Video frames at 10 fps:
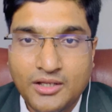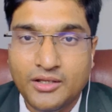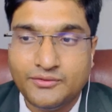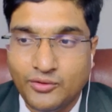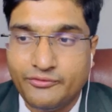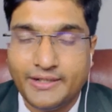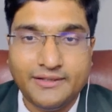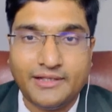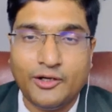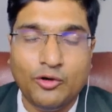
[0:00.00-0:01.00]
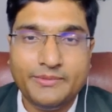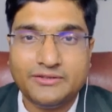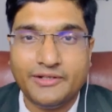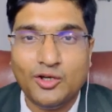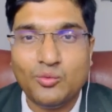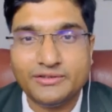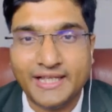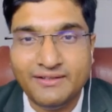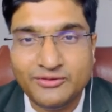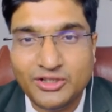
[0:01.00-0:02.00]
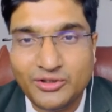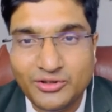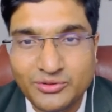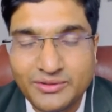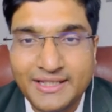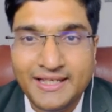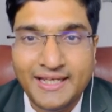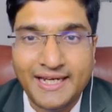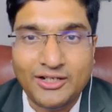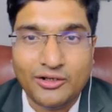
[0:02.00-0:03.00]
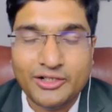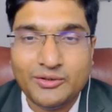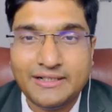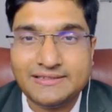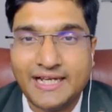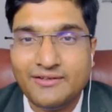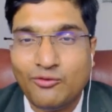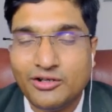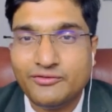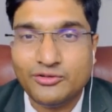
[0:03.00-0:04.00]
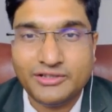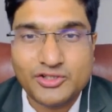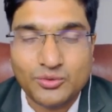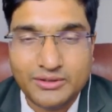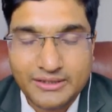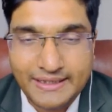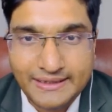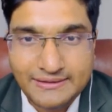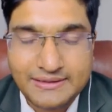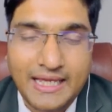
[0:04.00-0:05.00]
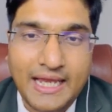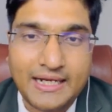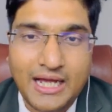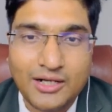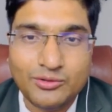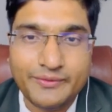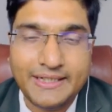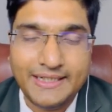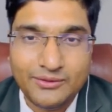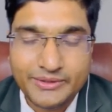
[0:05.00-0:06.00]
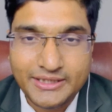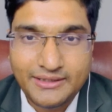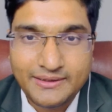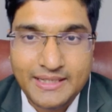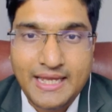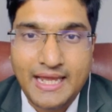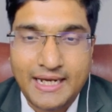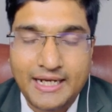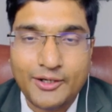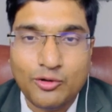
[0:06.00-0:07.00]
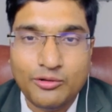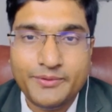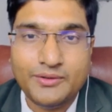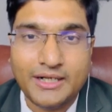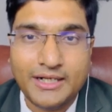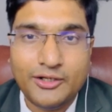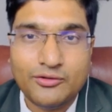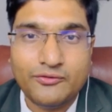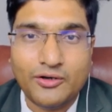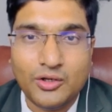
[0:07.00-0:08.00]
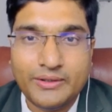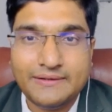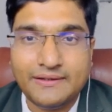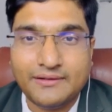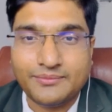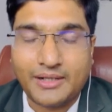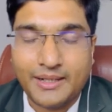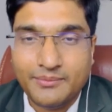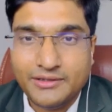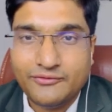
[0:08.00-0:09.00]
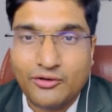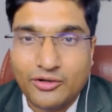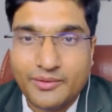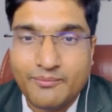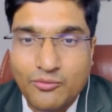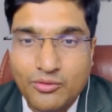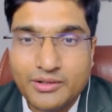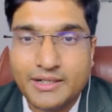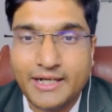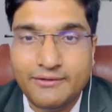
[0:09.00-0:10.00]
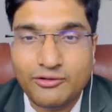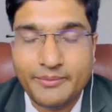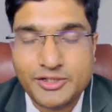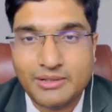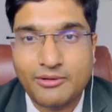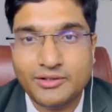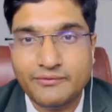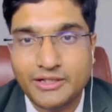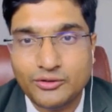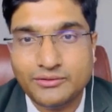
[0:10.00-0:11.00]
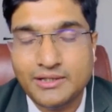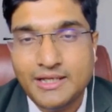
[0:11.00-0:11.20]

So friends, I hope this video was helpful to you in order to understand what frozen shoulder is and how do we deal with it. And I hope you continue to follow us and subscribe us for more information about the videos.